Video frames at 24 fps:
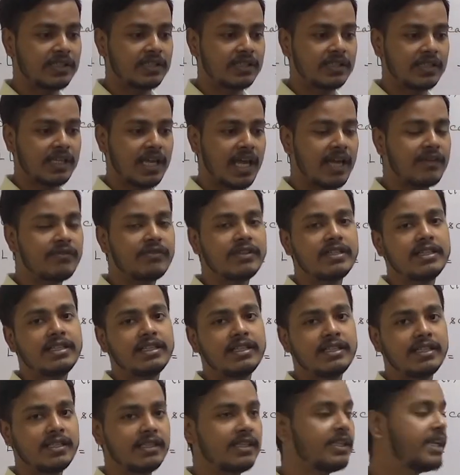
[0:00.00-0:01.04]
I
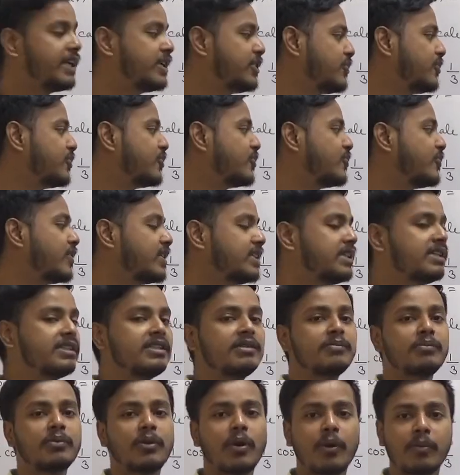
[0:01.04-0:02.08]
will let you know whether the
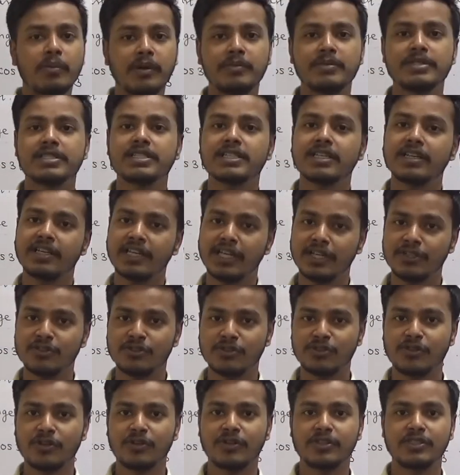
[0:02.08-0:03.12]
problem is correct or
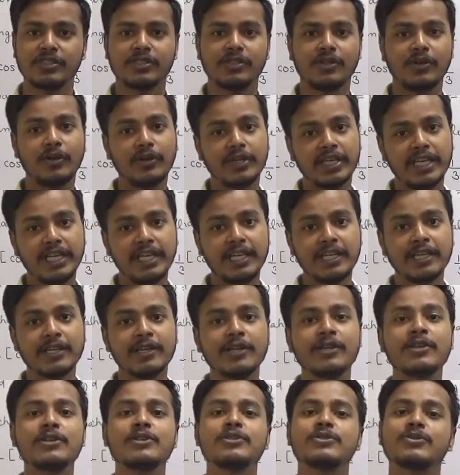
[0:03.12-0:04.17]
not. Okay,
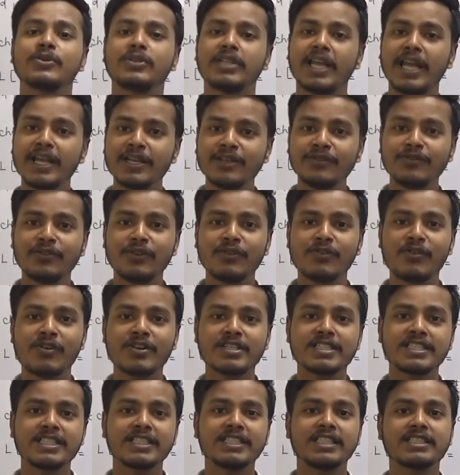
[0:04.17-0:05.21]
so thank you for
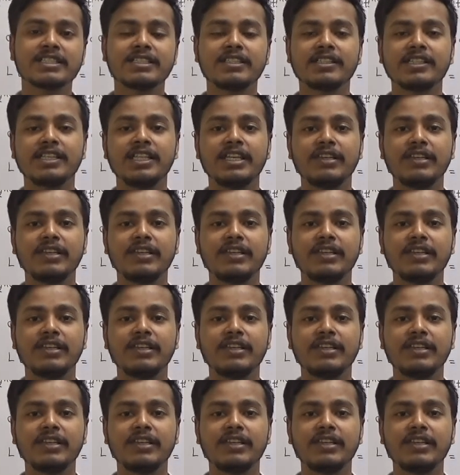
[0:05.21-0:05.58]
watching this learning